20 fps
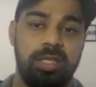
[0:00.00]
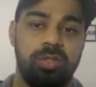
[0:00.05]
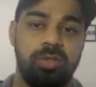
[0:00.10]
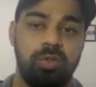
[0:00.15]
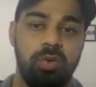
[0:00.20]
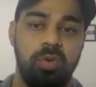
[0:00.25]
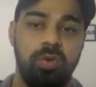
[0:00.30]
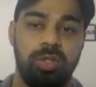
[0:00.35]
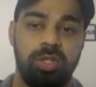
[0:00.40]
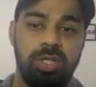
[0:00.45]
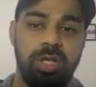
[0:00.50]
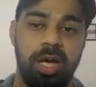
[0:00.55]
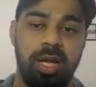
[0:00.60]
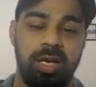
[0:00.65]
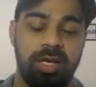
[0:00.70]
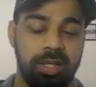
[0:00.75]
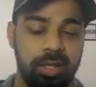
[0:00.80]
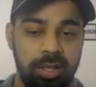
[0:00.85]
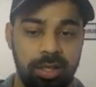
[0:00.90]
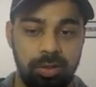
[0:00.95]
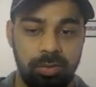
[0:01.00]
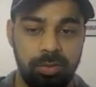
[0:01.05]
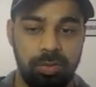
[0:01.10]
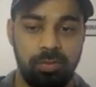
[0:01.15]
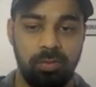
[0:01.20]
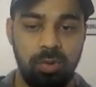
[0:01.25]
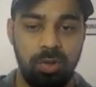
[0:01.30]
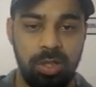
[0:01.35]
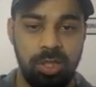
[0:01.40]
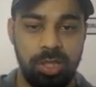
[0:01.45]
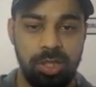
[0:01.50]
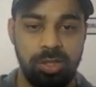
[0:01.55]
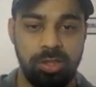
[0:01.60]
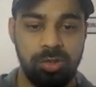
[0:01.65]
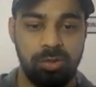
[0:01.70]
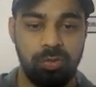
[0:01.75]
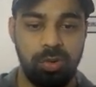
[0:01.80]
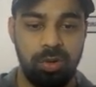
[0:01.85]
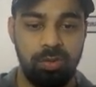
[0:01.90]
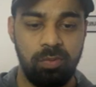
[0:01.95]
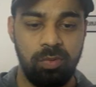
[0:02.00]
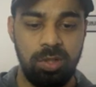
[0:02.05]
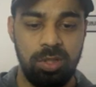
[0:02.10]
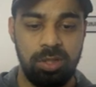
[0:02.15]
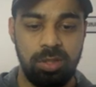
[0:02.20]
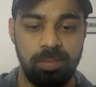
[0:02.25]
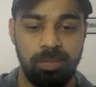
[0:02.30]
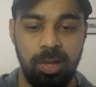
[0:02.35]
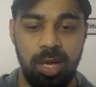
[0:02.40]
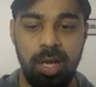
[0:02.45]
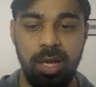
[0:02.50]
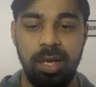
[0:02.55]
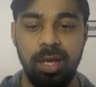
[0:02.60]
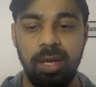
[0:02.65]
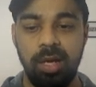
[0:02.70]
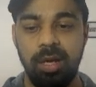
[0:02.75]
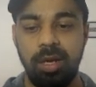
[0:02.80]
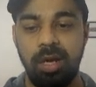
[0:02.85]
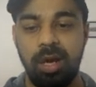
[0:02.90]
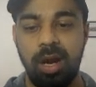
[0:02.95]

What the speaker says: source directly to the voltage 12 volt supply,